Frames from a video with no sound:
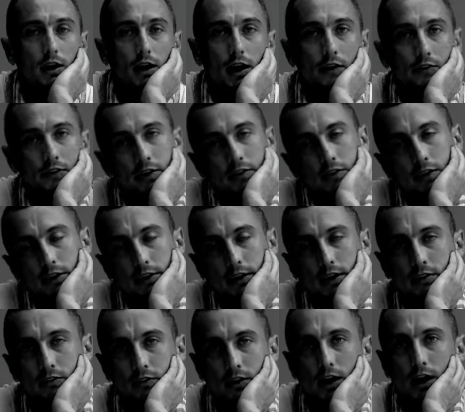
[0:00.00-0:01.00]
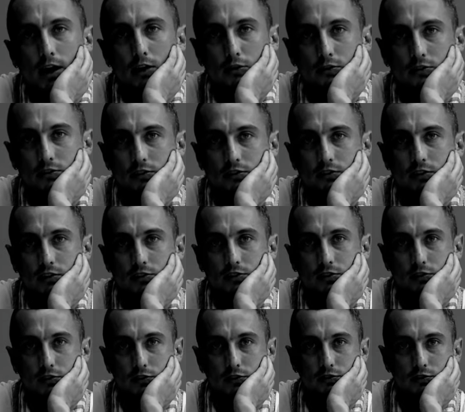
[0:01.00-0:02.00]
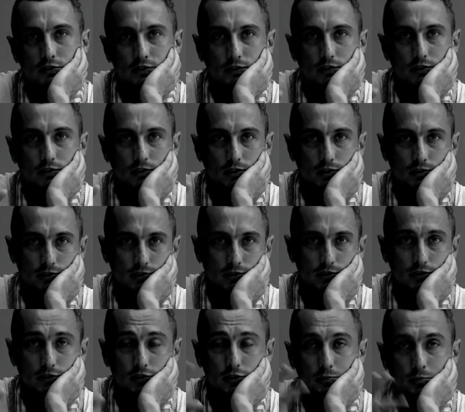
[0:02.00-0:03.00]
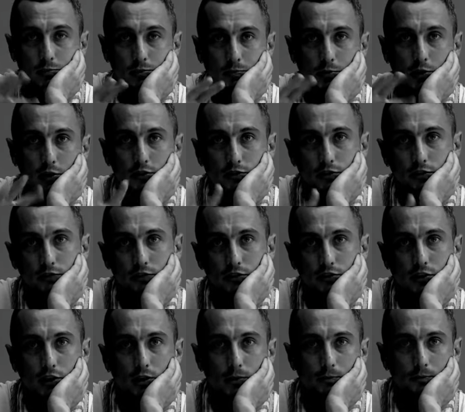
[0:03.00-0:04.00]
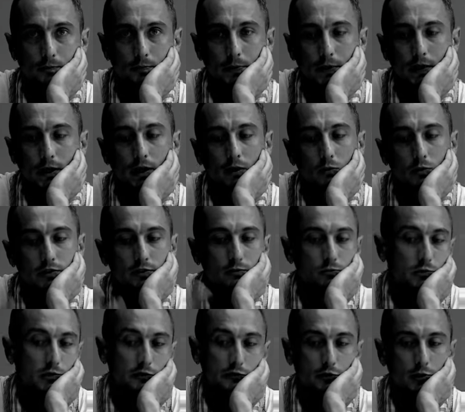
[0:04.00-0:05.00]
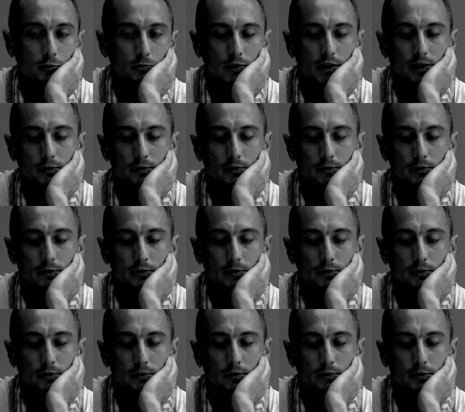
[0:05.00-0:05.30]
and then again the irises that she used to superimpose over the top were from